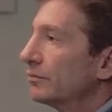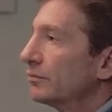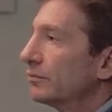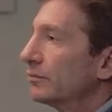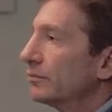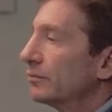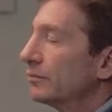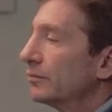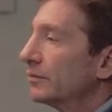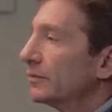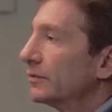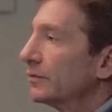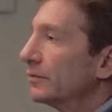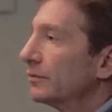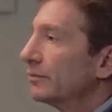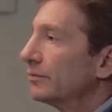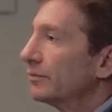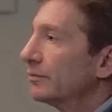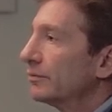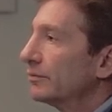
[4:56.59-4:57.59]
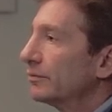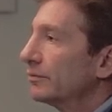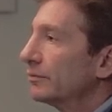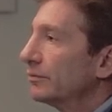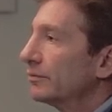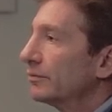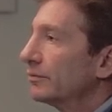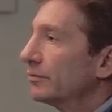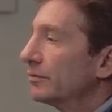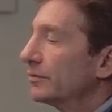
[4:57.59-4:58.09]

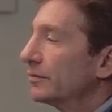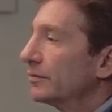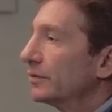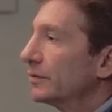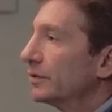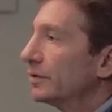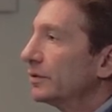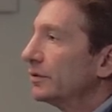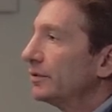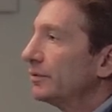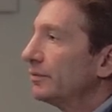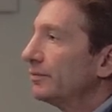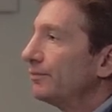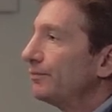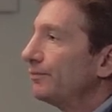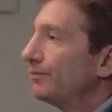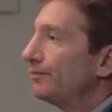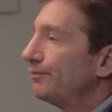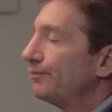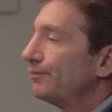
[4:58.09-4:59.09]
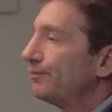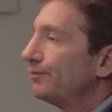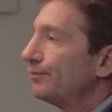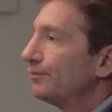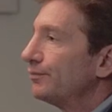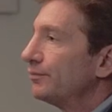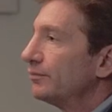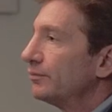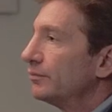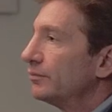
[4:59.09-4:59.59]

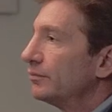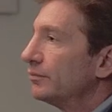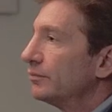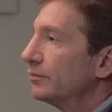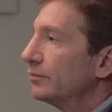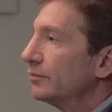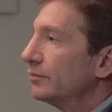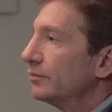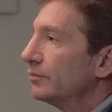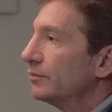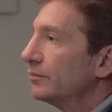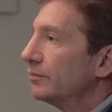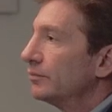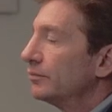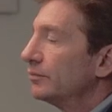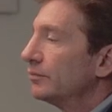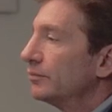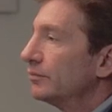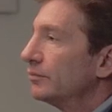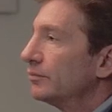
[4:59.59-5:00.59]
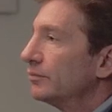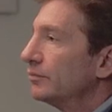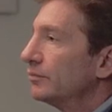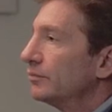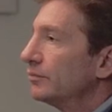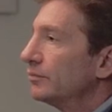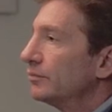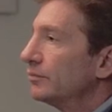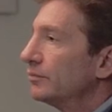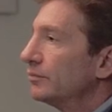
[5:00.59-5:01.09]

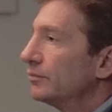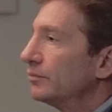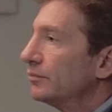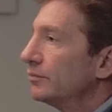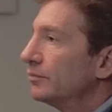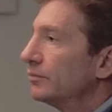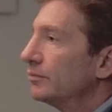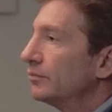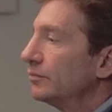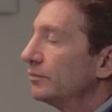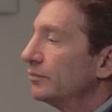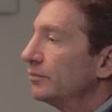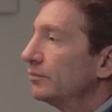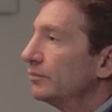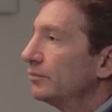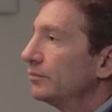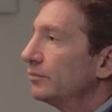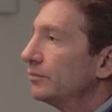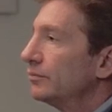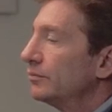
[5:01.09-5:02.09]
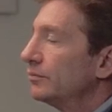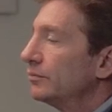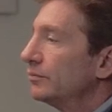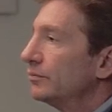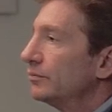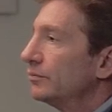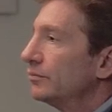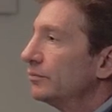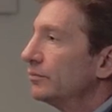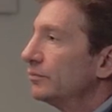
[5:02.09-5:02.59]

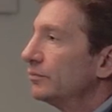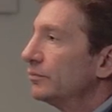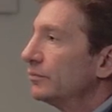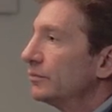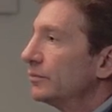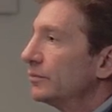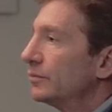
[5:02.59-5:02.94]
No words are spoken by the person on screen.